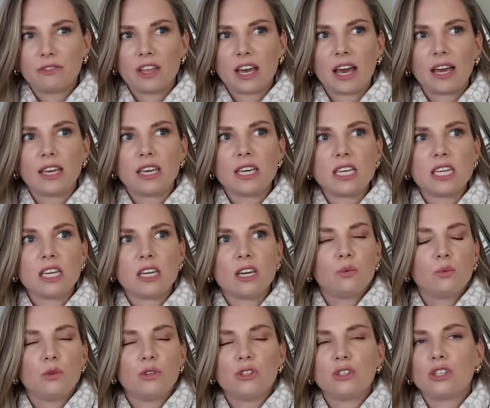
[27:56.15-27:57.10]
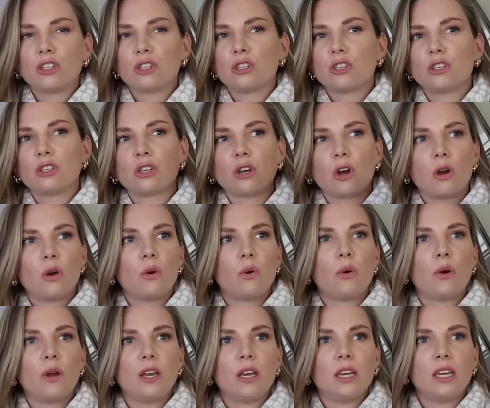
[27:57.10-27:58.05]
that he was just
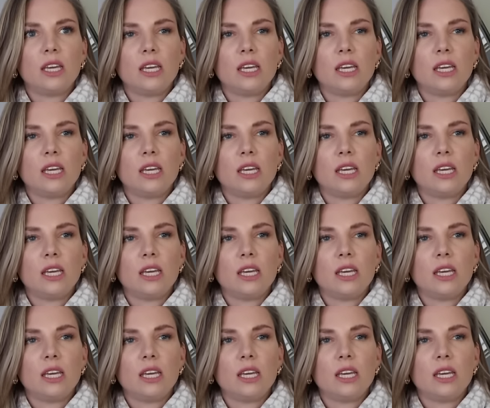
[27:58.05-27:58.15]
so